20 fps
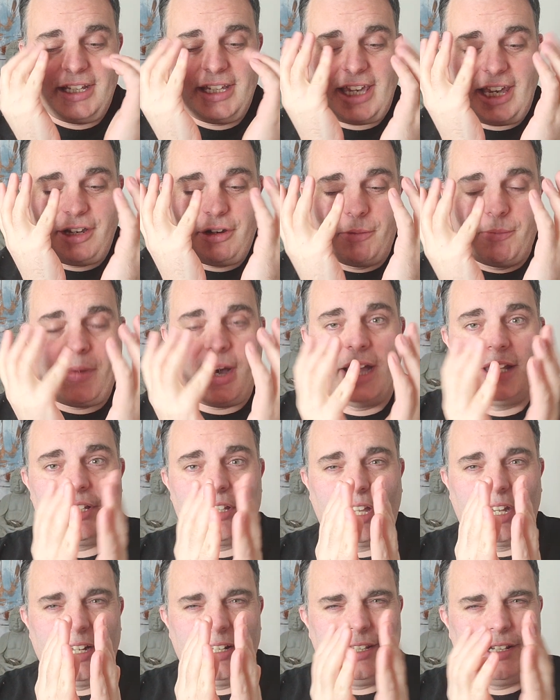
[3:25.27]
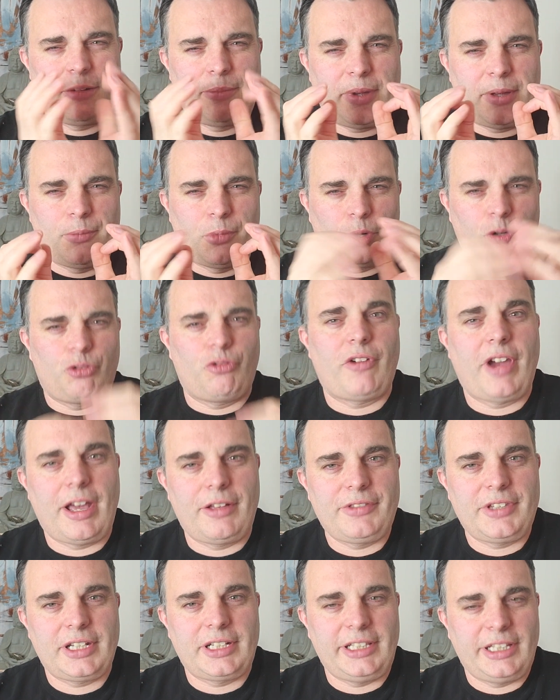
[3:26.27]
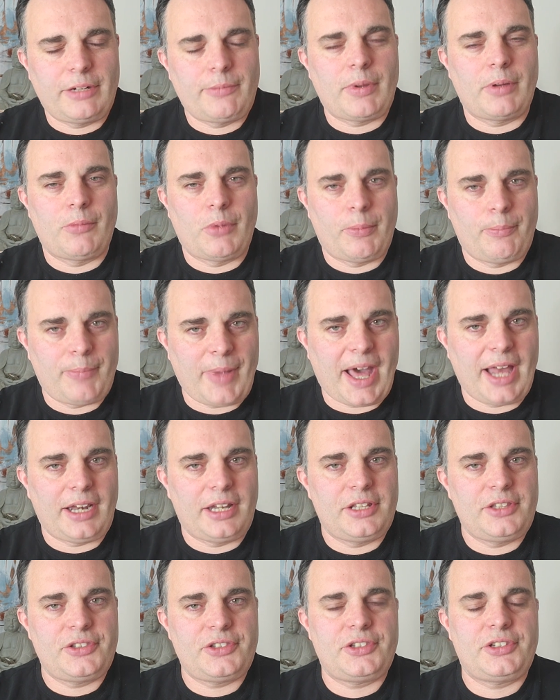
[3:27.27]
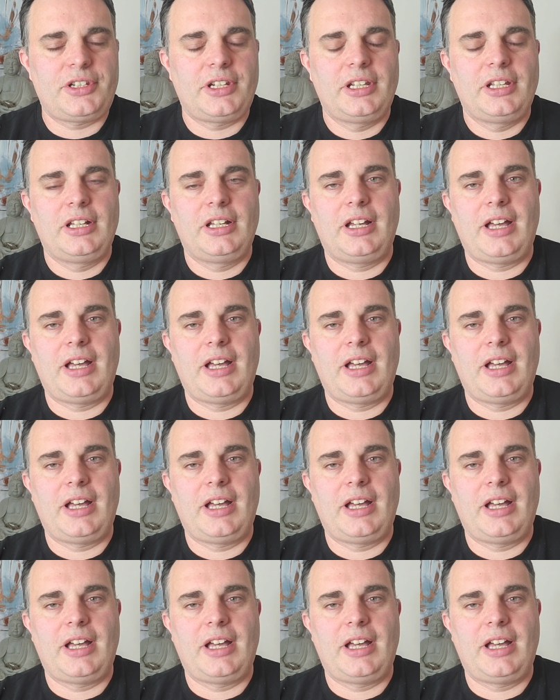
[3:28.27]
get your mind kind of a little bit more grounded, a little bit more balanced,